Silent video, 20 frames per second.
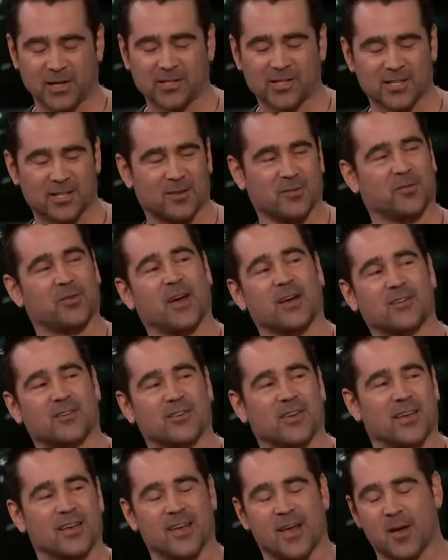Facce to
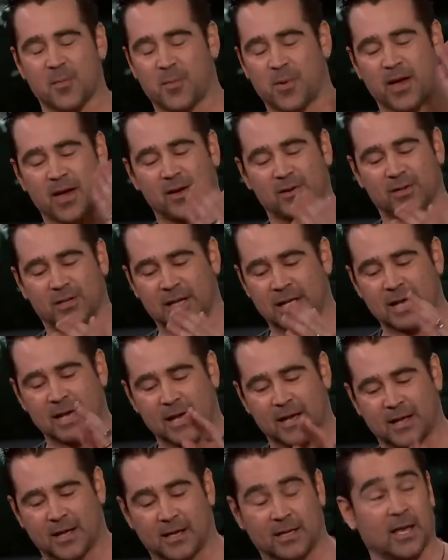facce about,
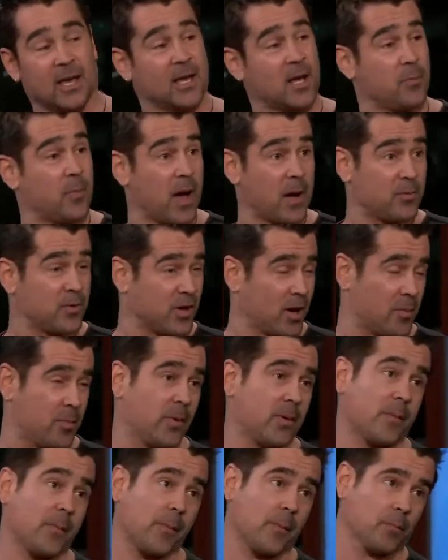uh, yeah, kebab
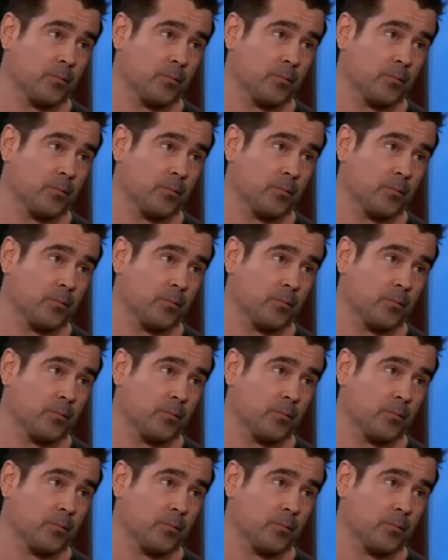shop.